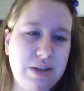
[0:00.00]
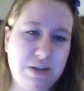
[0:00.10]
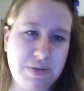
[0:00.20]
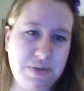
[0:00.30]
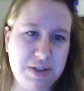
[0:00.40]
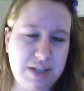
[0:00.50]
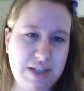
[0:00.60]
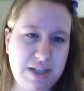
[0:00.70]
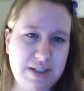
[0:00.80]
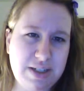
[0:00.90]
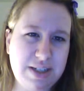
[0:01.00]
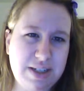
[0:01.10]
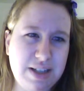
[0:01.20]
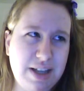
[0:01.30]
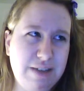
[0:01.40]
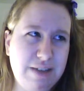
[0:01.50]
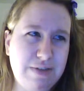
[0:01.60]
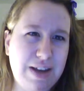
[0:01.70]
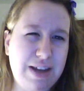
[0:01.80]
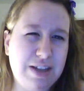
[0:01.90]
two different stages in his life,
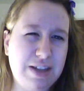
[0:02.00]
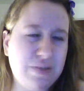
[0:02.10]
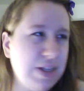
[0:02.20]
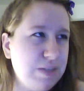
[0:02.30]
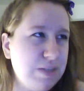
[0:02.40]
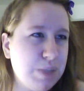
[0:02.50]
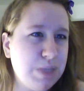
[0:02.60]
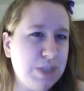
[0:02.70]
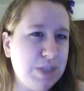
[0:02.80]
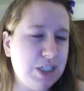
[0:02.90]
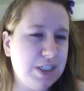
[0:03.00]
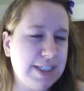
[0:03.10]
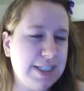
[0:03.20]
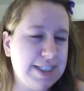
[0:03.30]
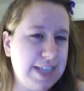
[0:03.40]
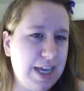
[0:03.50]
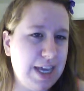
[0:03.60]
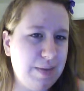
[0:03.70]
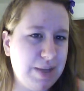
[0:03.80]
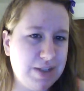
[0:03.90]
and his face pretty much looked the
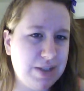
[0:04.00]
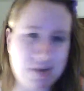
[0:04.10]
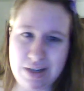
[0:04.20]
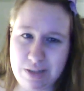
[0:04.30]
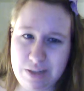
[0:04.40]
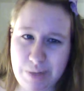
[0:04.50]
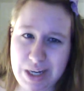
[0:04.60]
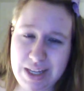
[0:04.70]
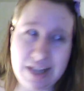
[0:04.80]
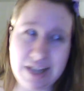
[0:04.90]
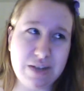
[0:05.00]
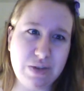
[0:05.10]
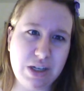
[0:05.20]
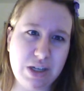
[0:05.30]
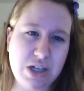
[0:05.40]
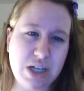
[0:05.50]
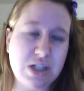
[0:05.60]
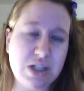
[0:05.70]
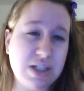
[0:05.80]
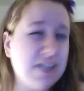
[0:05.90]
same, and so did his body. That didn't really change.
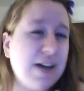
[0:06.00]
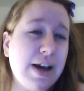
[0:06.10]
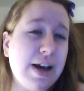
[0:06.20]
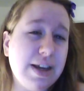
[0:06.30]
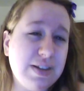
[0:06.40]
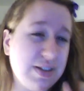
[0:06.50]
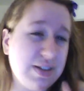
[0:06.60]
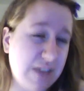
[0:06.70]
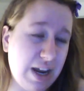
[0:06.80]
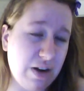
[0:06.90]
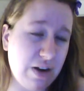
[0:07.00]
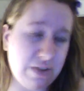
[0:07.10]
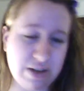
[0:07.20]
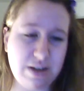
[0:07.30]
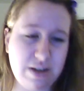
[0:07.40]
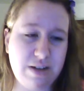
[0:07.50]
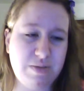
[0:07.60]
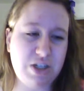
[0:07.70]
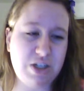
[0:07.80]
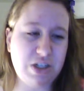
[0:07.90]
It's his eyes and his hair that ended up
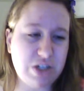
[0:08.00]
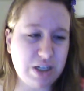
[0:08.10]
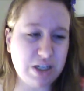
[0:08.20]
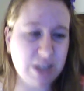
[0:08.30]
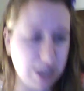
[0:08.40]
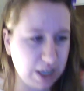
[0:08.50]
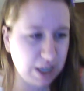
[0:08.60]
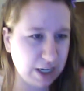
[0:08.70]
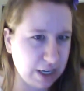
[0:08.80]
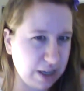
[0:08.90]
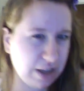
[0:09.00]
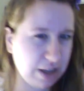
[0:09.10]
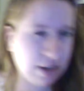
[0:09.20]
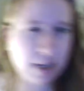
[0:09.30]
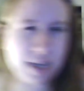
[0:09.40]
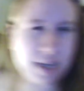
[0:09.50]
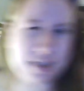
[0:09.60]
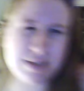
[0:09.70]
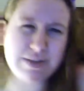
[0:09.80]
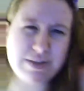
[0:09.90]
changing. As
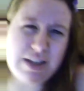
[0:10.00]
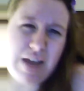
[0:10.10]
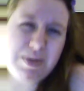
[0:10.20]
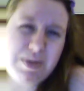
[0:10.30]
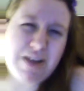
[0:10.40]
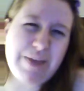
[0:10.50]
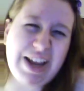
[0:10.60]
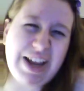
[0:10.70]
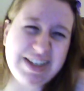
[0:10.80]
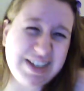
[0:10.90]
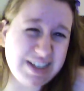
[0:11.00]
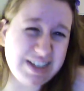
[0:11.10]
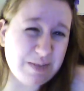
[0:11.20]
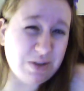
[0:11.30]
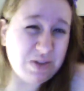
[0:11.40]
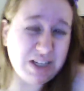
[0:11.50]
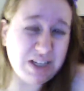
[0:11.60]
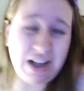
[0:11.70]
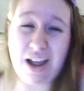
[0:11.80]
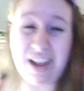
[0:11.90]
time kind of passed, he ended up losing
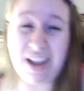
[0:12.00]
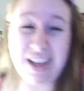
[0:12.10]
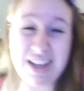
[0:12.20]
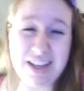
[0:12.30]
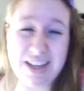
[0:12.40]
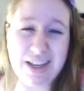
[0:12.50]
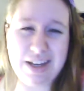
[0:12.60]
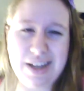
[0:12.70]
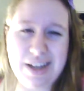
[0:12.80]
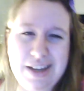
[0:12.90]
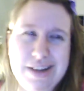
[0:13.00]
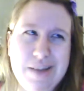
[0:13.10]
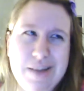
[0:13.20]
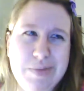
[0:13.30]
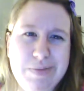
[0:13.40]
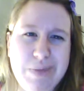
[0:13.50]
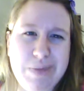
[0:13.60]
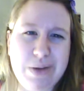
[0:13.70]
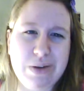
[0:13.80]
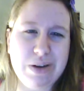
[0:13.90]
an eye, and it ended up
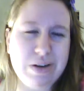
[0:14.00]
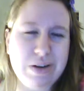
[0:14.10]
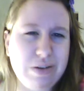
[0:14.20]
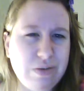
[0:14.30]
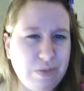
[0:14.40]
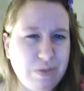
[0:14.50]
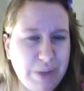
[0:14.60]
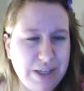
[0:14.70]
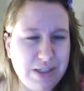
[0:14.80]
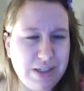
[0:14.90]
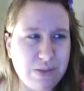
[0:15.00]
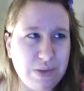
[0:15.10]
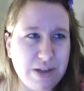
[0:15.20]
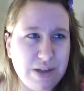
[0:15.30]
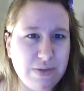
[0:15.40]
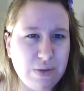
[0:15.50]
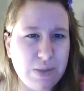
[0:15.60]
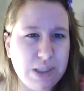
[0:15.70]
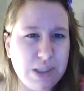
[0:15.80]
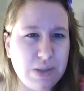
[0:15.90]
being replaced with a different
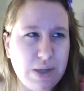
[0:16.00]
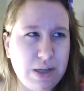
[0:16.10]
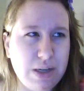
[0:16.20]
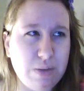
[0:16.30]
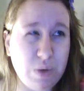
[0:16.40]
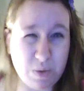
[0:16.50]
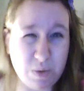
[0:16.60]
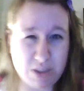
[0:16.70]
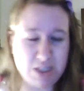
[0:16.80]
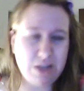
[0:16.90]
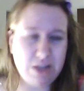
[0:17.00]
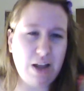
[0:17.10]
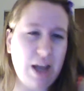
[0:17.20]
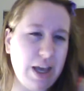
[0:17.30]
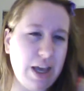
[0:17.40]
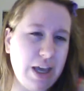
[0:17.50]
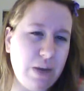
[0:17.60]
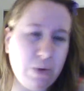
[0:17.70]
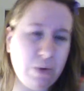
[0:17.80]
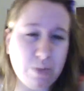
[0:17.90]
one, so he ended up with one teal eye
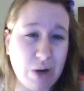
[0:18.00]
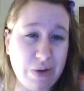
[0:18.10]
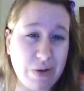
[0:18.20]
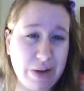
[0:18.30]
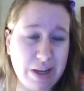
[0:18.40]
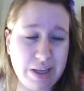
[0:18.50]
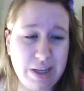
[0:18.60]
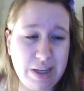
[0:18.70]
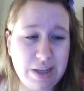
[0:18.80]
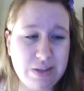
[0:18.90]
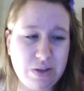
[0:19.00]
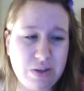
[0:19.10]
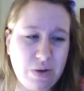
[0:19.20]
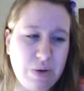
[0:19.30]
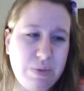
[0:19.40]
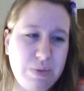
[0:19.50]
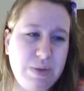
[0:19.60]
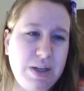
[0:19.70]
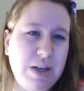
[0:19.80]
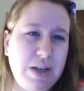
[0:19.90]
and one brown eye. So I'm
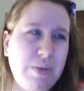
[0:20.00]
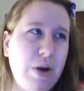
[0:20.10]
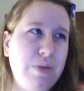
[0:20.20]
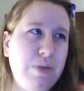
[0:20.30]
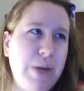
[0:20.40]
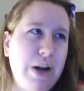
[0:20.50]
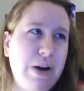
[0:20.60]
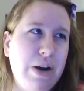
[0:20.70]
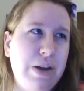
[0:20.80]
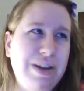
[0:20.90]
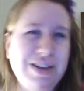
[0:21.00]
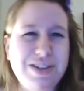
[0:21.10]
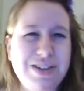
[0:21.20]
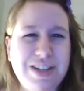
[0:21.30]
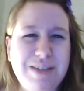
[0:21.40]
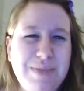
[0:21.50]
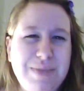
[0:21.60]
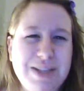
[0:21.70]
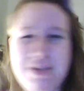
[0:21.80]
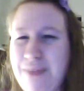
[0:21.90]
going to get a brown pair, and then I'll just like
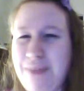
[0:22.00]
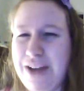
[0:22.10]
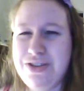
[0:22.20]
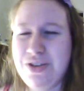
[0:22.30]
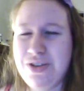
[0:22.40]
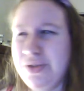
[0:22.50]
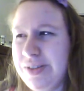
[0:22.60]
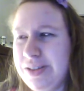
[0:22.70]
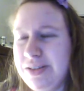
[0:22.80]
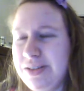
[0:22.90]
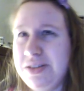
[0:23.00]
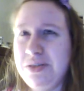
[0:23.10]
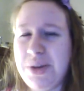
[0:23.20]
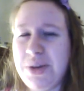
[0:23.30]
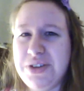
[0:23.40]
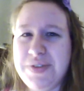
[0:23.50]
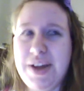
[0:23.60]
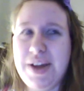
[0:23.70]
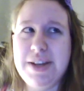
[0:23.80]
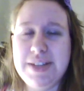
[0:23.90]
mix and match those two pairs of
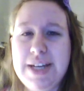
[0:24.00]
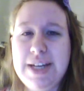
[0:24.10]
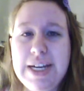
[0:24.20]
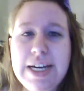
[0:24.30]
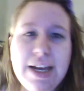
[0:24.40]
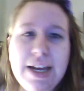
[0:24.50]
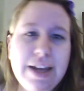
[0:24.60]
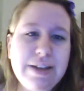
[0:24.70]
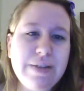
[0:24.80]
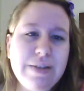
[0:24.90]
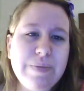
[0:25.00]
eyes. And